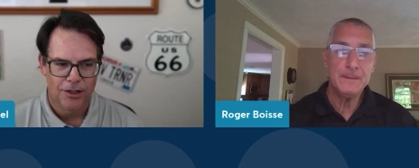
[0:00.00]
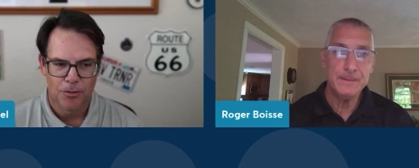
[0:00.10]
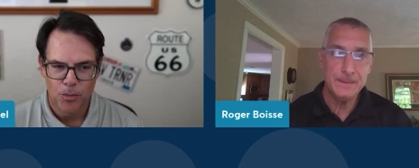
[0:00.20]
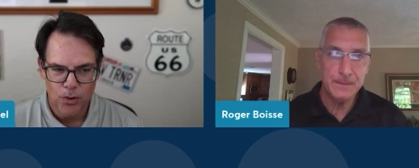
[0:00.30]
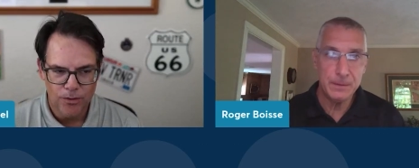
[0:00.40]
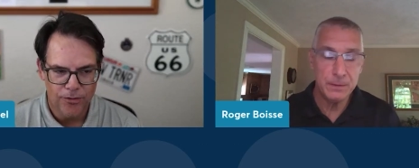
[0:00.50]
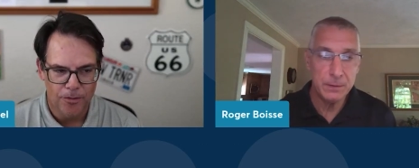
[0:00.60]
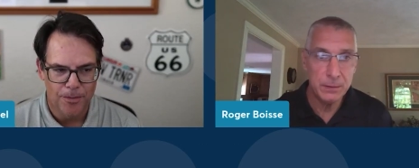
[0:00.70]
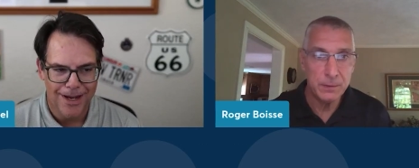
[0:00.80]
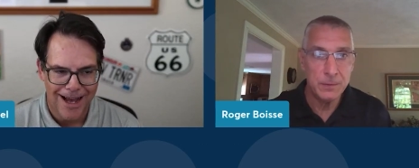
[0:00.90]
Speaker 1: to move
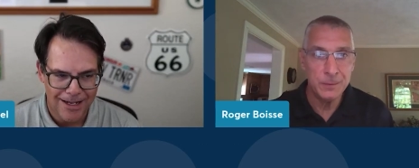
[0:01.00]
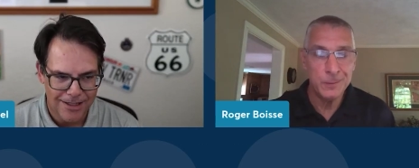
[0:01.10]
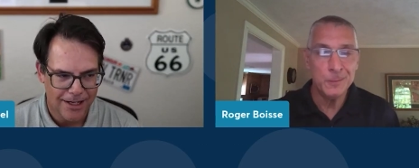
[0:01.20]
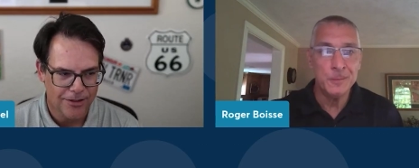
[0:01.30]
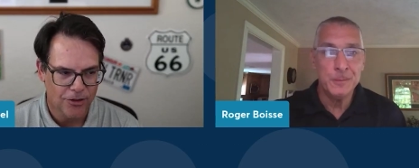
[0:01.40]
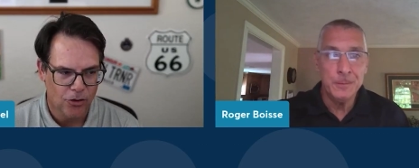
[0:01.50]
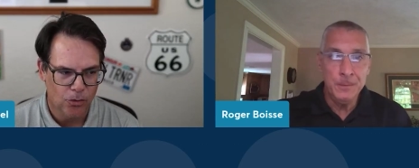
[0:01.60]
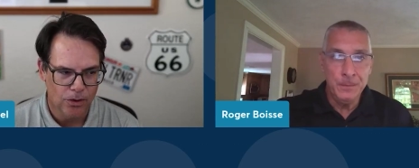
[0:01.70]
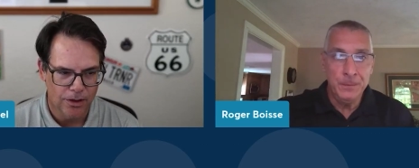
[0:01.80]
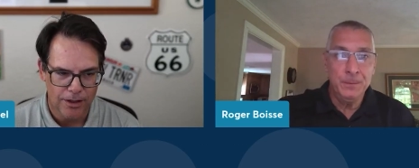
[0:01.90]
from non-technical
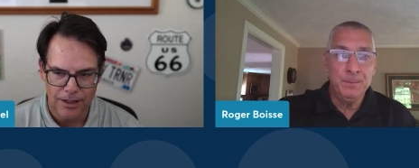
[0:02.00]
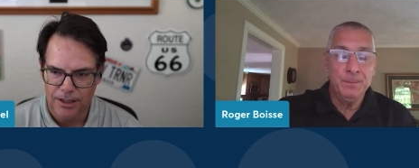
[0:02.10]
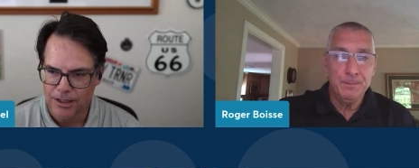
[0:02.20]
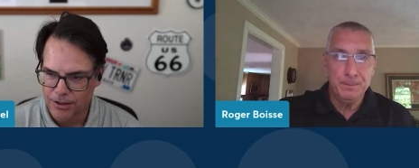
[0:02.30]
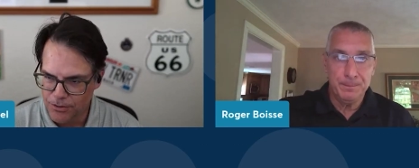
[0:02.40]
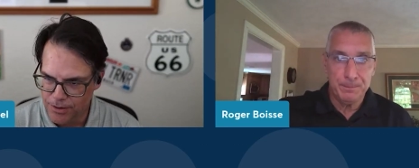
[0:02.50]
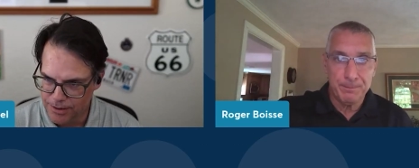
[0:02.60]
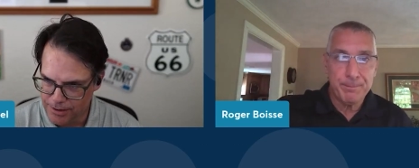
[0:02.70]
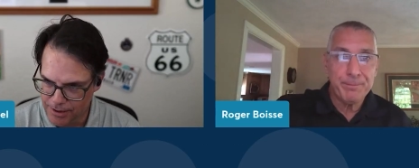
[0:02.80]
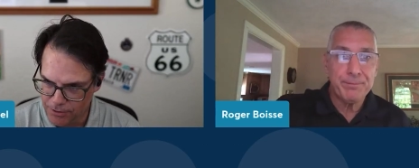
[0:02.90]
work into the
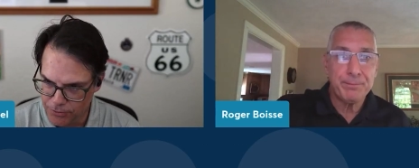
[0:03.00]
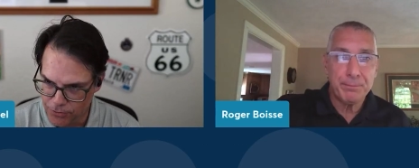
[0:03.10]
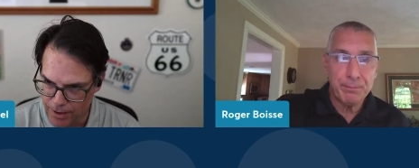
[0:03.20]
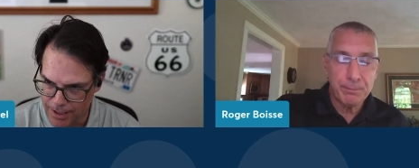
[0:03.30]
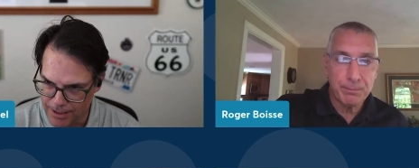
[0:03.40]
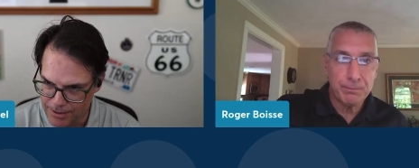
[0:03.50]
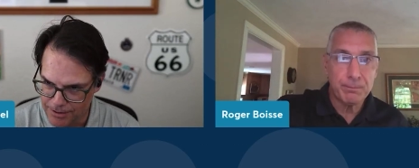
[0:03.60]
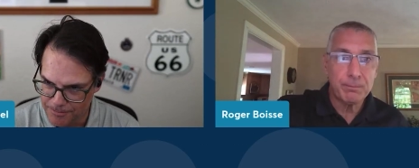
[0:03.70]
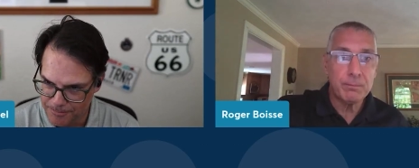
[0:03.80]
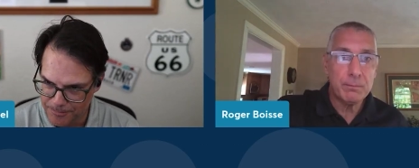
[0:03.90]
skill
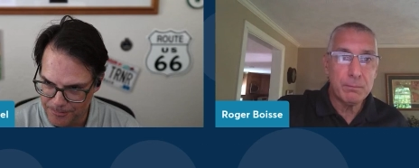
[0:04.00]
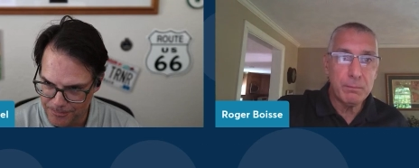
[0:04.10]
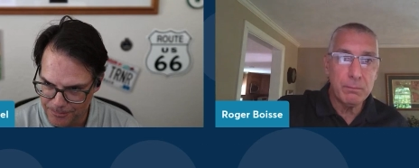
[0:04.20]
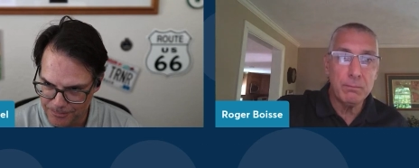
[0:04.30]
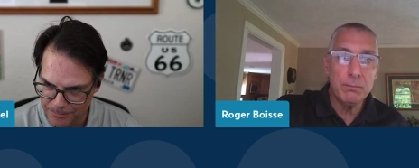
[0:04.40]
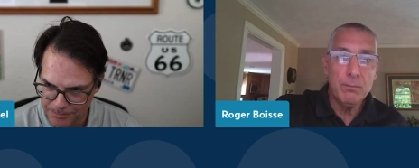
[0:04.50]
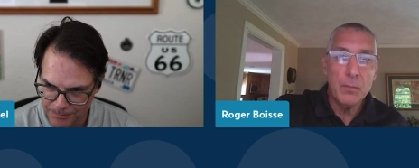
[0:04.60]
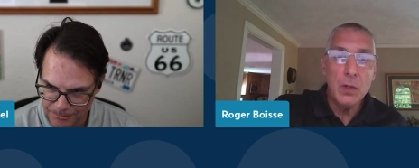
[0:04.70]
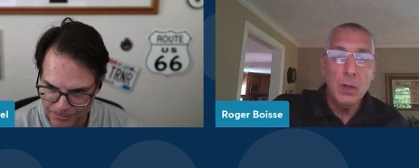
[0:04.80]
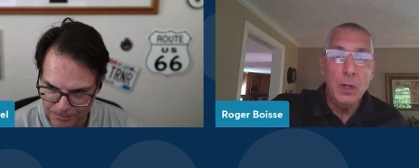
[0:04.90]
trades?
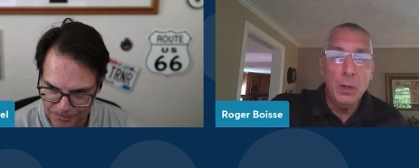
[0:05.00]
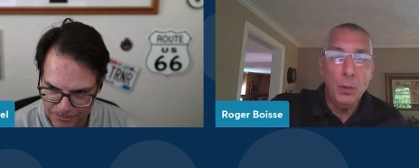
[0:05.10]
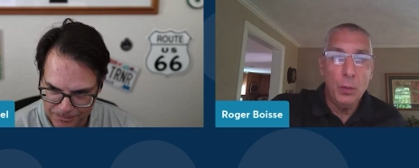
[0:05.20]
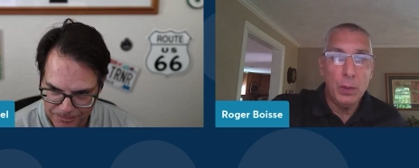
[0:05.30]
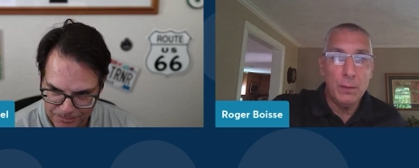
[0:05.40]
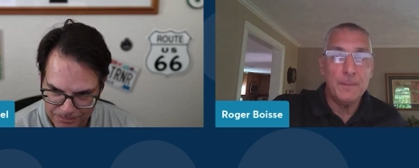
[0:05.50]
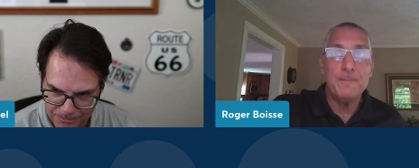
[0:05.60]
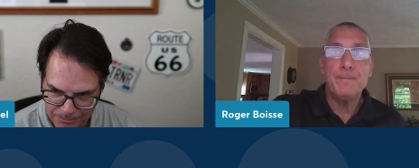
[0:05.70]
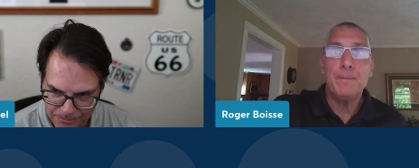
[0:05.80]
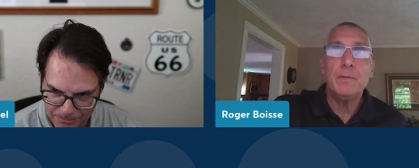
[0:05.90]
Speaker 2: Well,
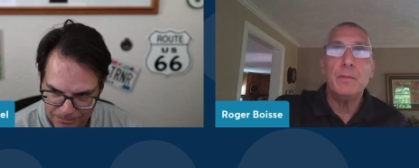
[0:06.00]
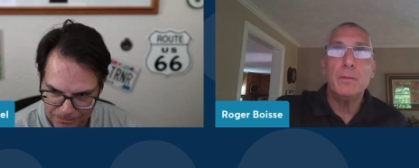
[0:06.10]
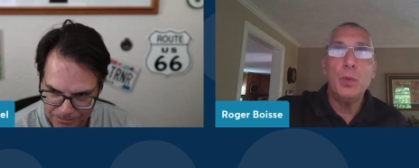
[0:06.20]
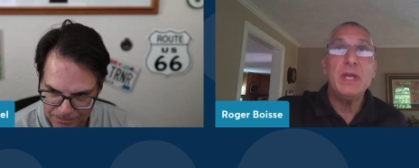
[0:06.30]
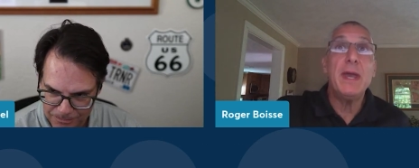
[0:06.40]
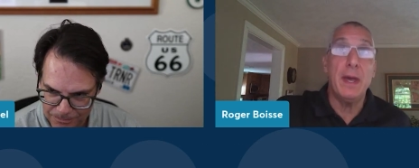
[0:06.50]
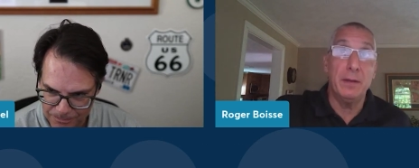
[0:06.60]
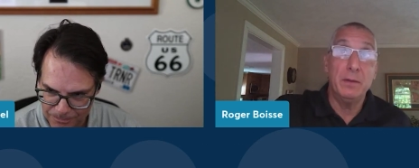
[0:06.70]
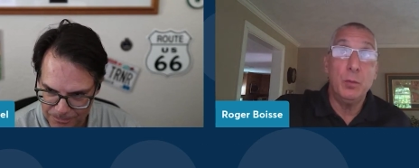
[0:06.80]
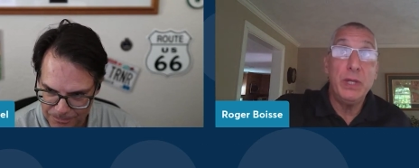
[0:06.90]
we can
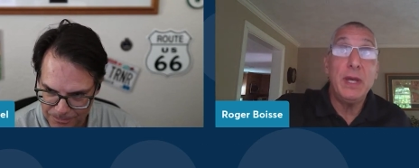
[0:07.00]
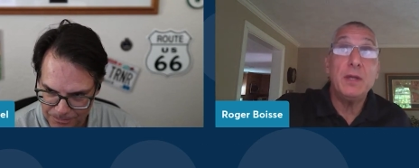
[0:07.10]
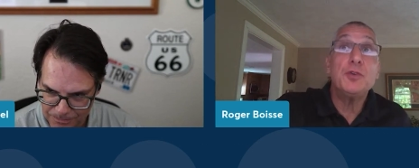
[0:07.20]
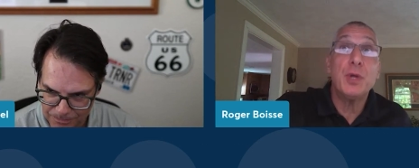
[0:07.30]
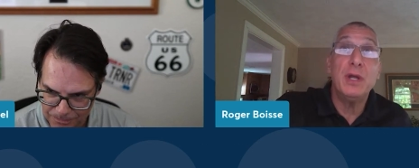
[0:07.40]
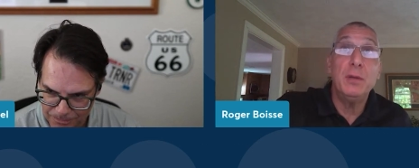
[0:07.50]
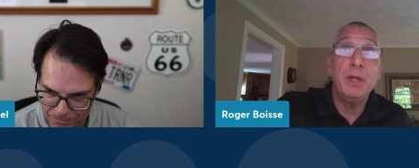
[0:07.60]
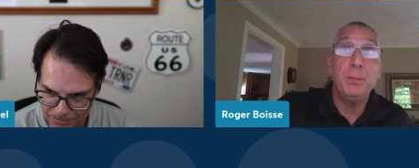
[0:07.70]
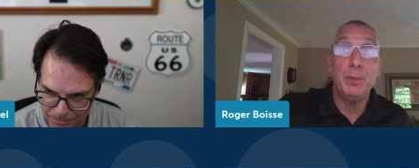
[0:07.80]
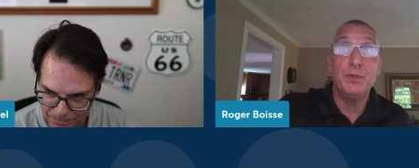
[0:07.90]
we can train
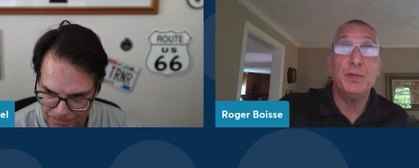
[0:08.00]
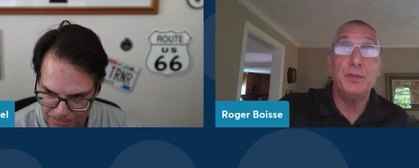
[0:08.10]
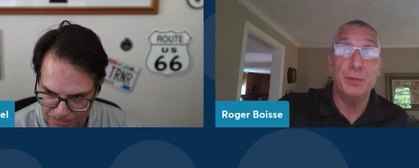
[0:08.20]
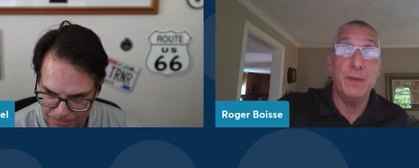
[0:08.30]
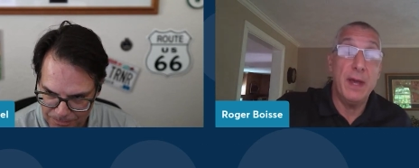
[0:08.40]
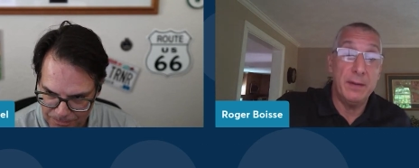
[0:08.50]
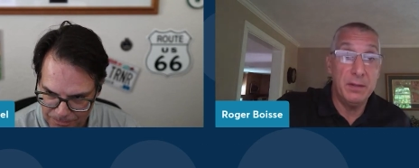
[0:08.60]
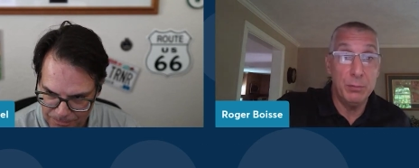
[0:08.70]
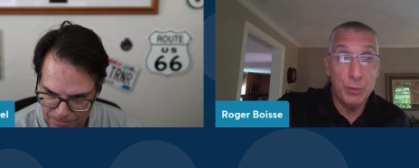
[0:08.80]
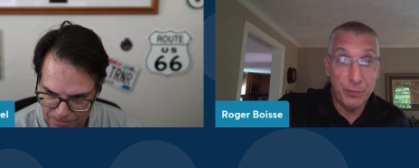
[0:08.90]
people to do that, to
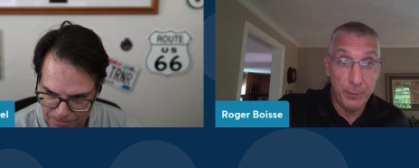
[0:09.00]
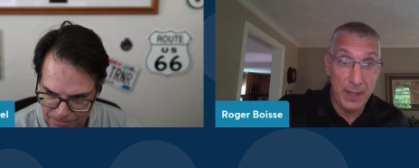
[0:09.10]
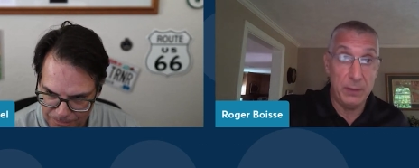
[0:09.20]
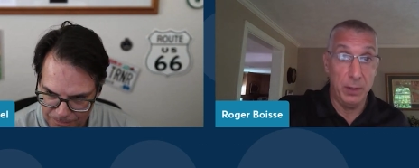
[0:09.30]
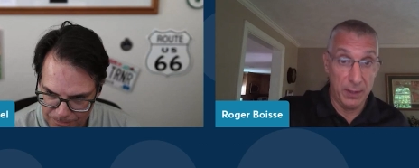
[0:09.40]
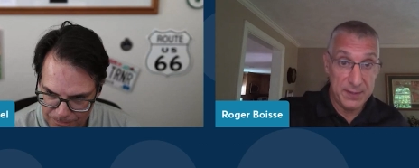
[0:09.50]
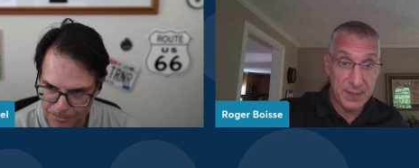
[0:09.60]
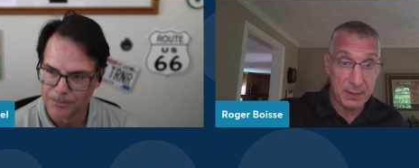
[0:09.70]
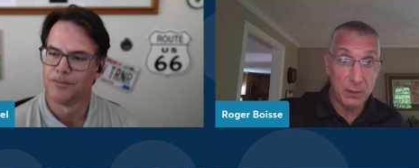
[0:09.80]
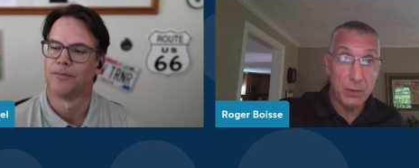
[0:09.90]
move from that non
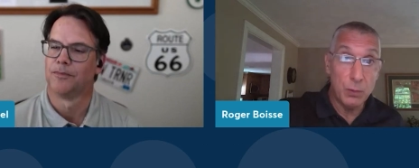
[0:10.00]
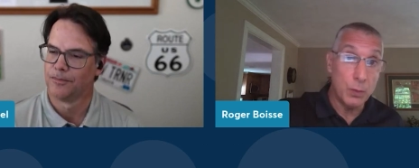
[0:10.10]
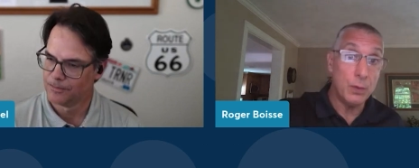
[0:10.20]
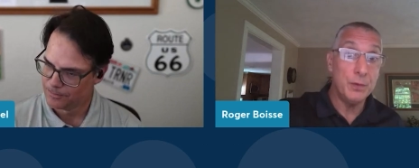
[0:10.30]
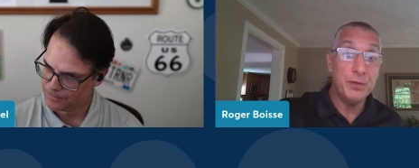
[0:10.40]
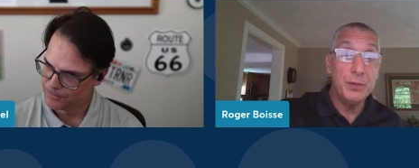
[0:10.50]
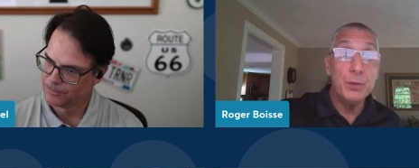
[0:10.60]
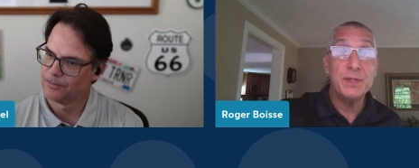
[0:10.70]
technical world to a